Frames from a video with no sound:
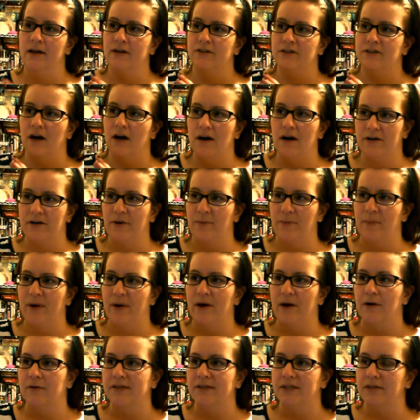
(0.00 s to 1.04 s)
talk
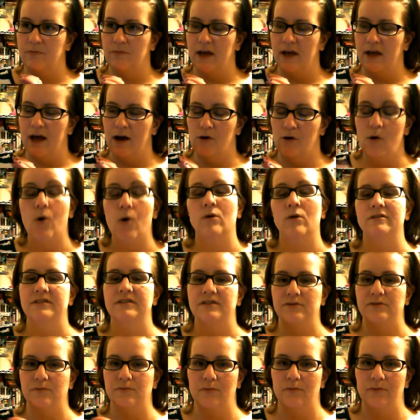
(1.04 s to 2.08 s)
about how
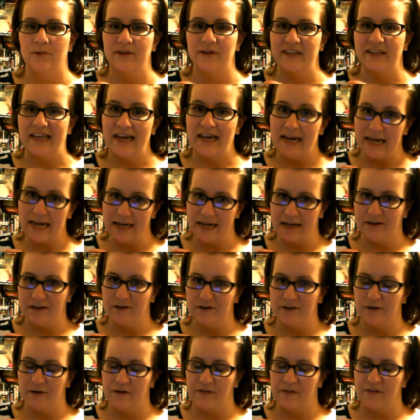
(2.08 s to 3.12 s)
horses were really needed
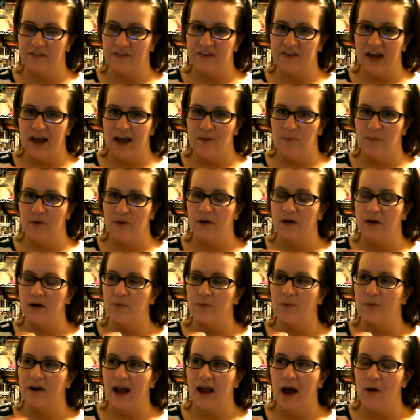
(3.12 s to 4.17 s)
during the time period,
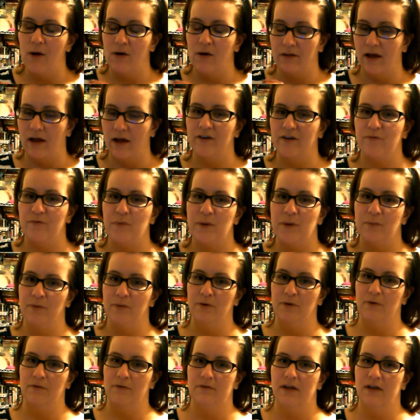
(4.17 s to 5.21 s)
but how a lot of
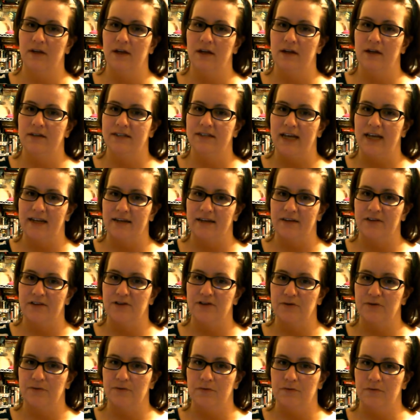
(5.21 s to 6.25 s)
people tended
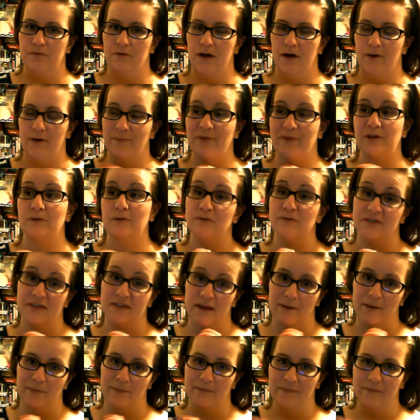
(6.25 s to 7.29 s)
to abuse
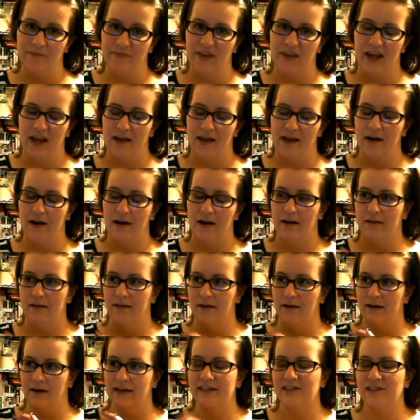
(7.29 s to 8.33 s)
them. And
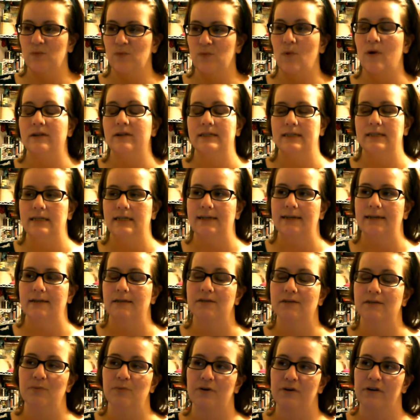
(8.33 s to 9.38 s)
there is one scene in
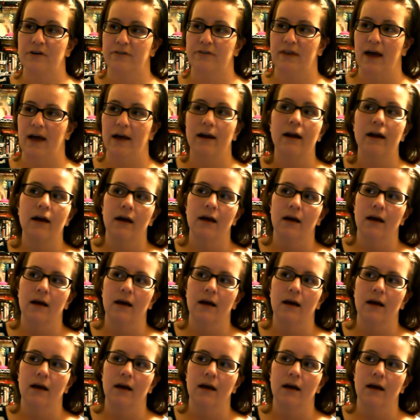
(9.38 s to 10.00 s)
this book that,